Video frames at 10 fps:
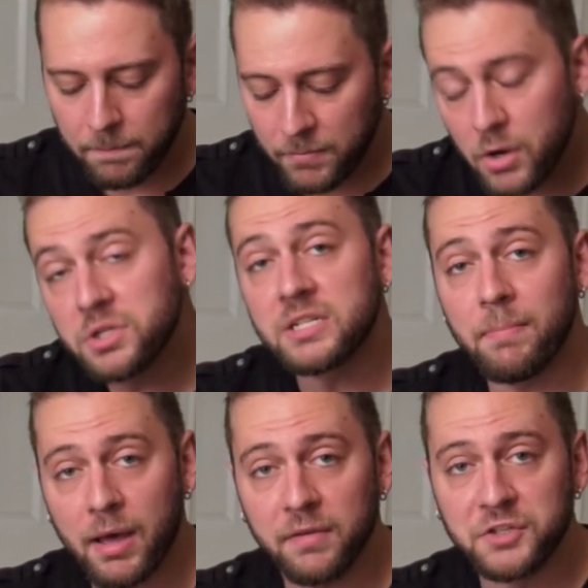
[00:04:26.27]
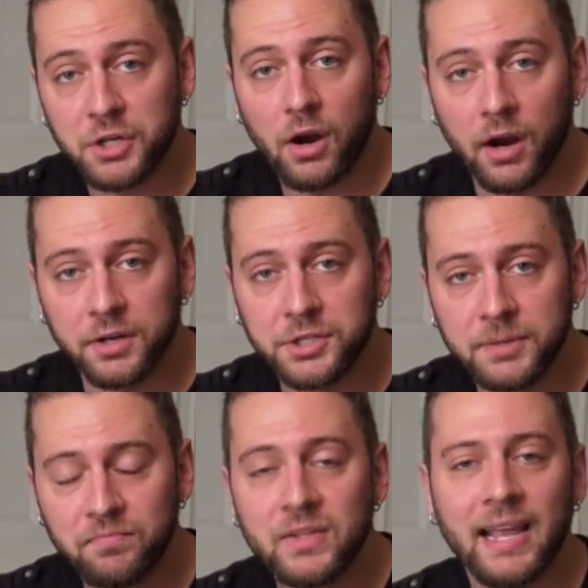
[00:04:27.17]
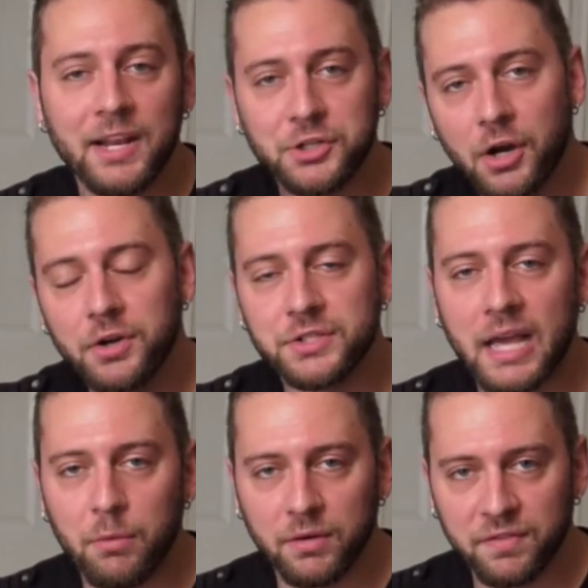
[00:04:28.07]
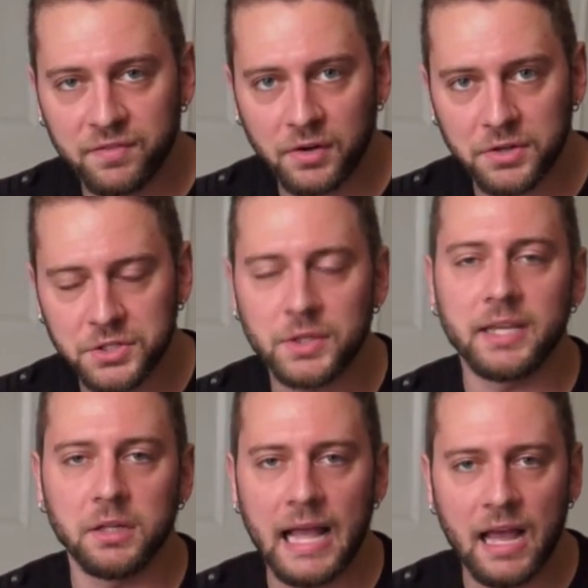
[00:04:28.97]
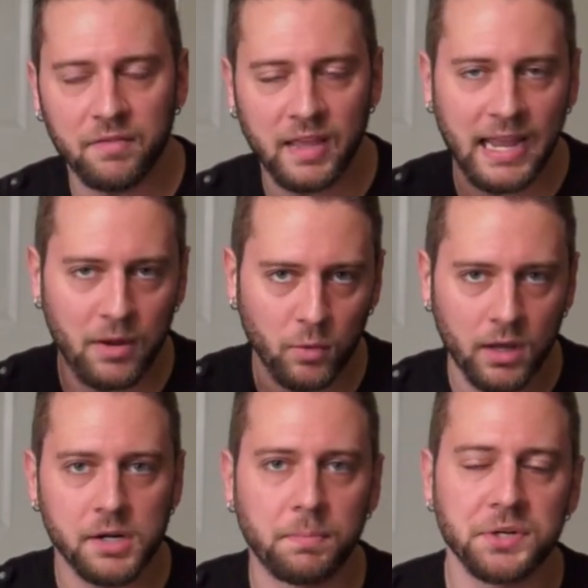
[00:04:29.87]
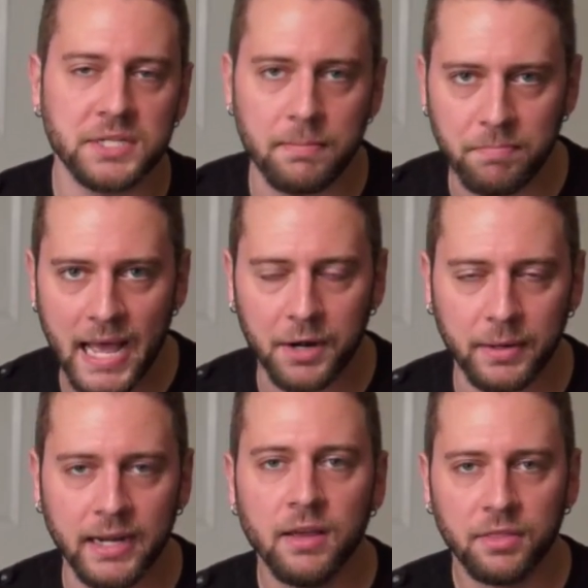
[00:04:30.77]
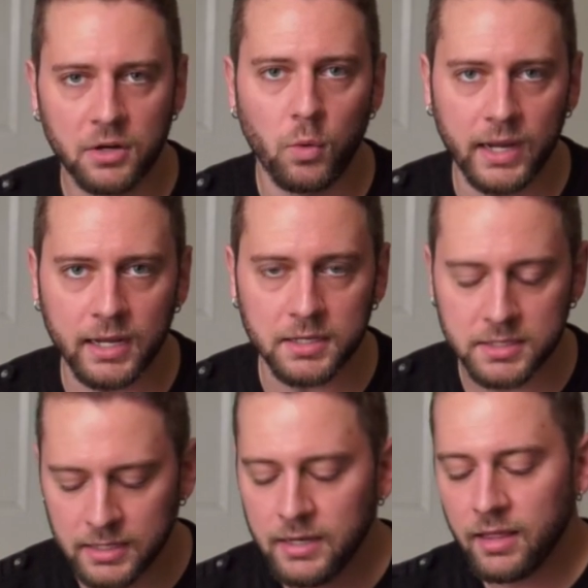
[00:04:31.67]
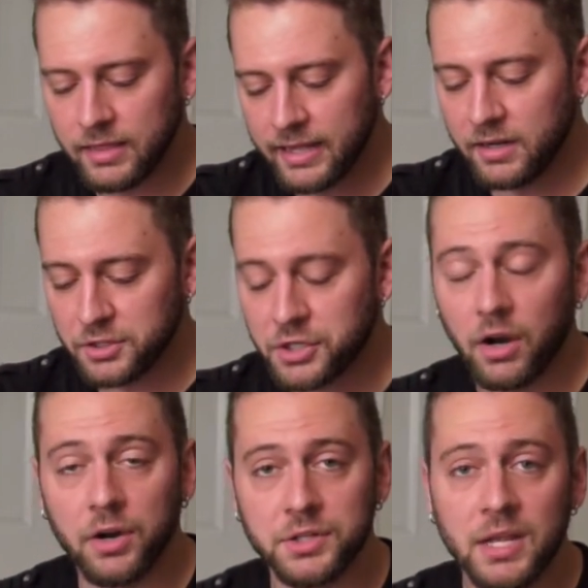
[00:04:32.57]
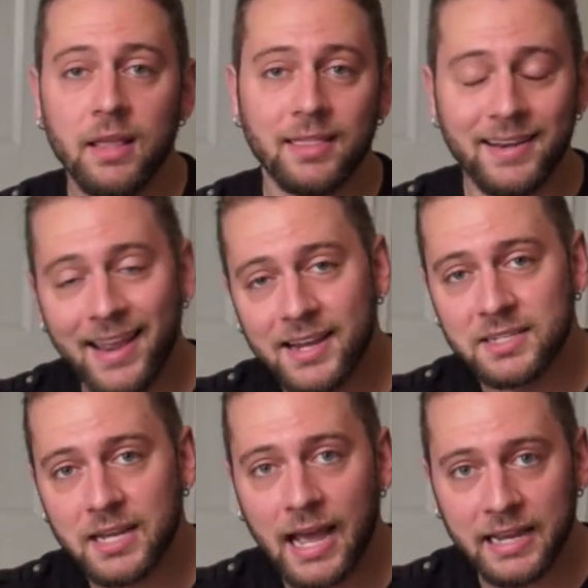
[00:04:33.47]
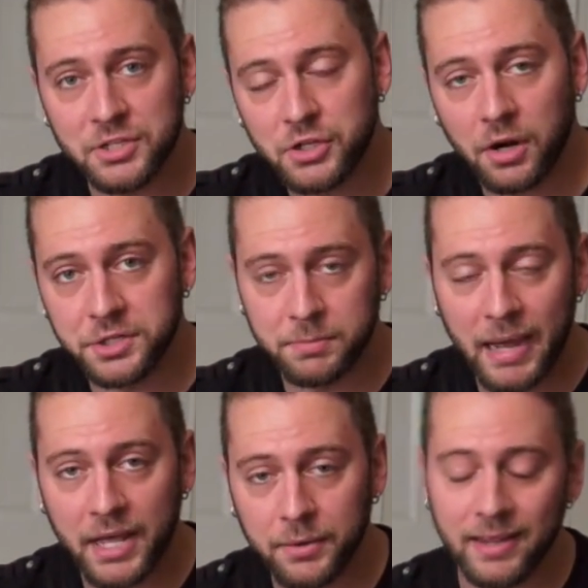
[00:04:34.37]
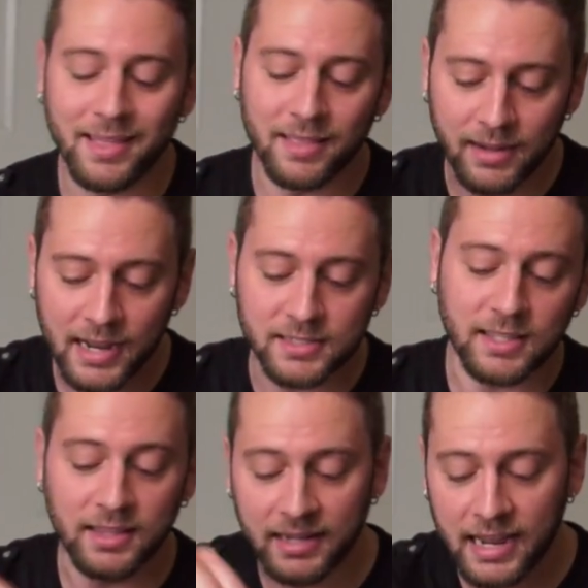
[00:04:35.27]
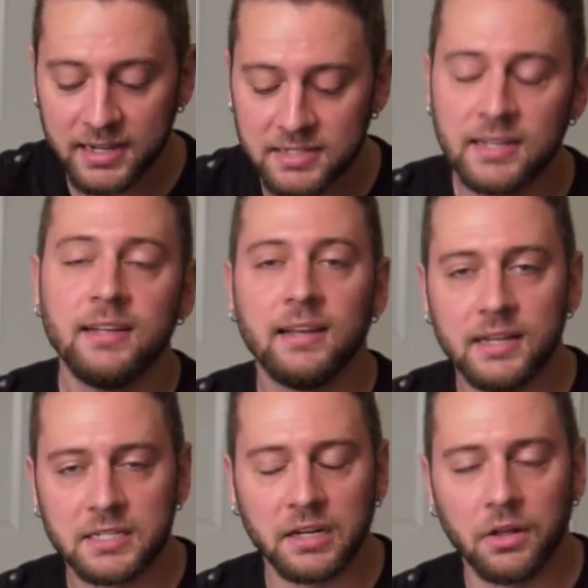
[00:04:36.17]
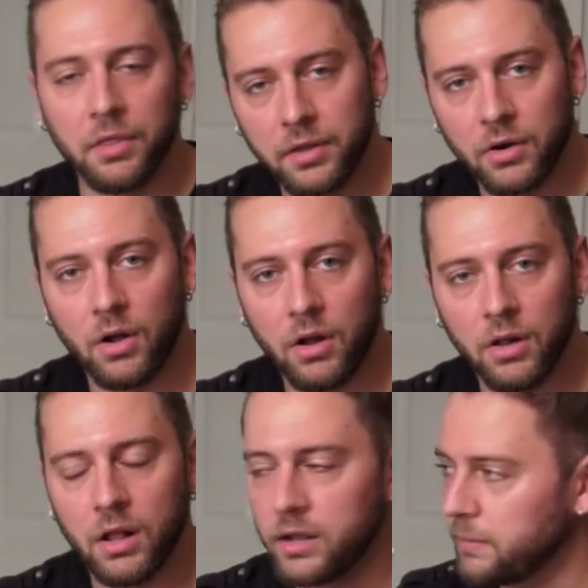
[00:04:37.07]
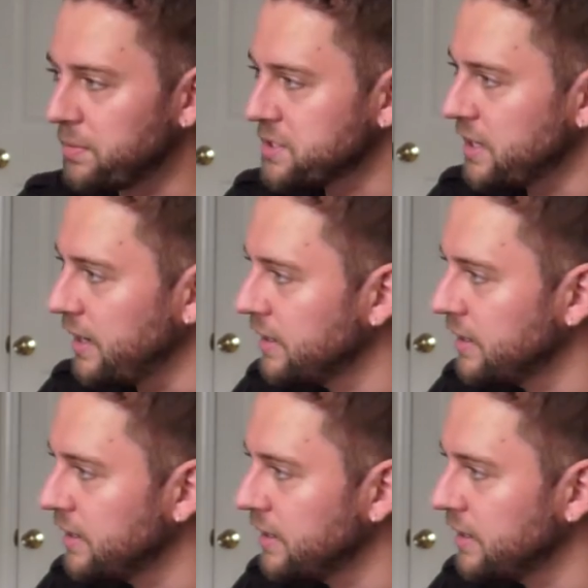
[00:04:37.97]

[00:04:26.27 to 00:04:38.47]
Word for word: most amount of charge and charge that one first so that you'll have a 100% battery the quickest. Then it'll charge the next highest charged battery, then the next, until they're all 100%.